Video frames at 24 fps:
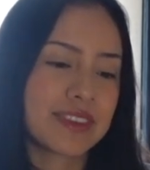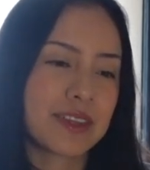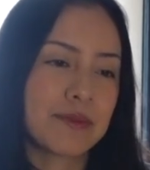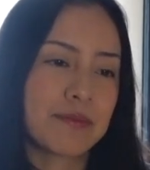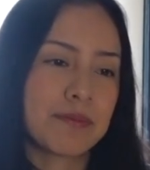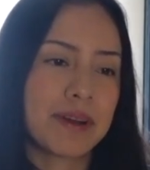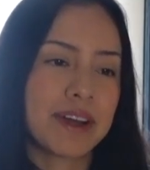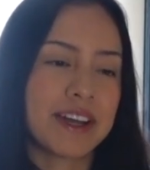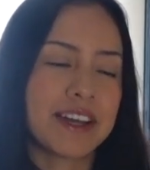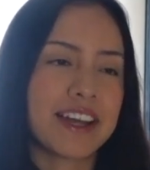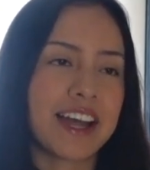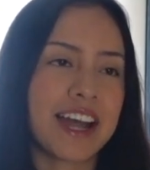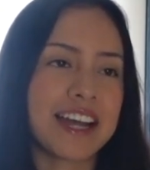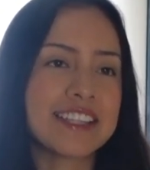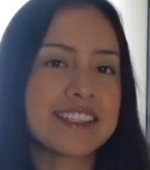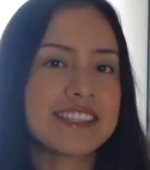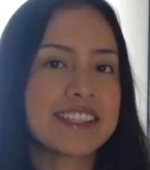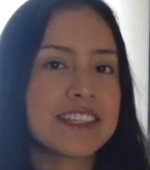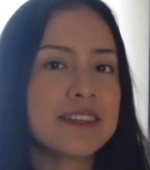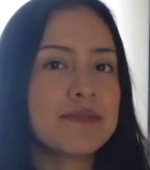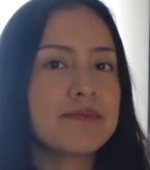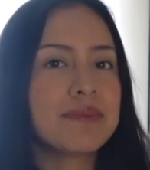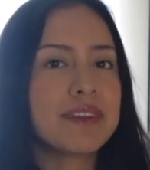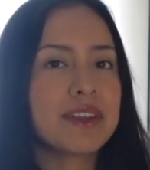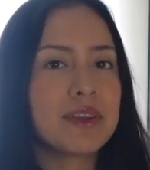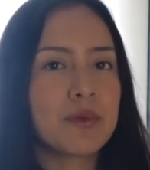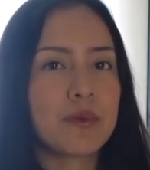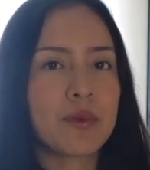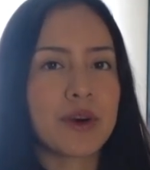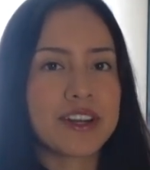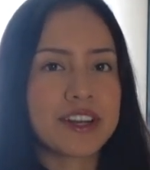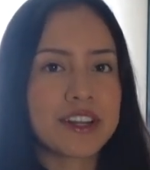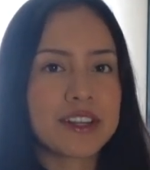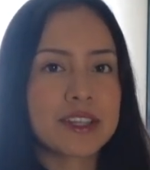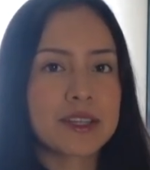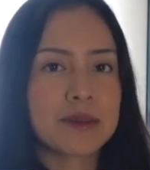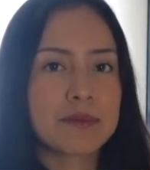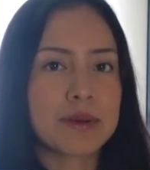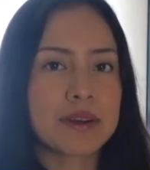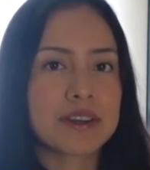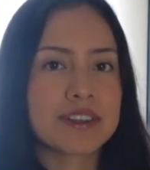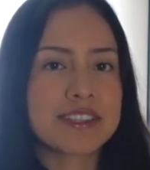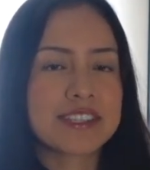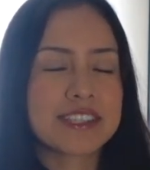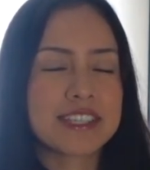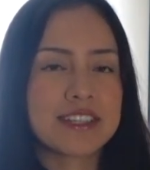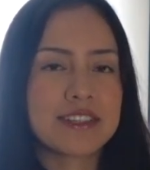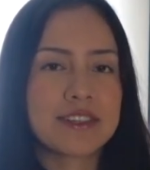But I did meet one other
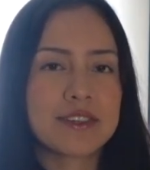person